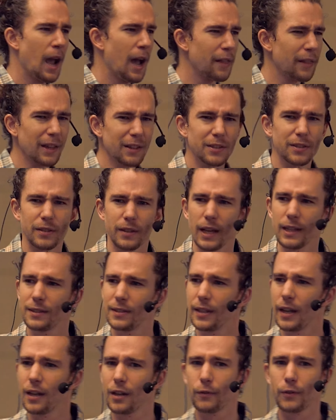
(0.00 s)
And that's,
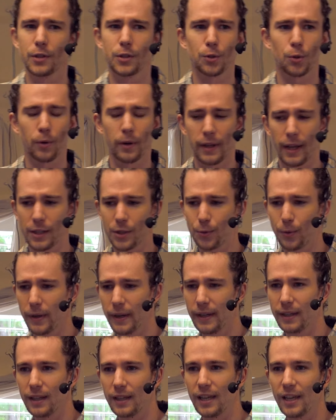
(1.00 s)
that's the end of the story. That's where
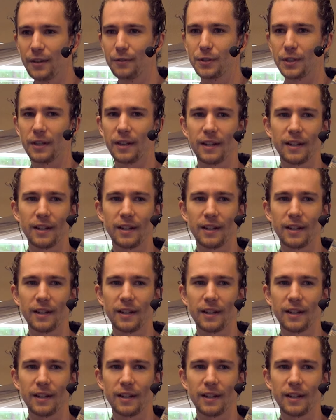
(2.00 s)
he leaves it.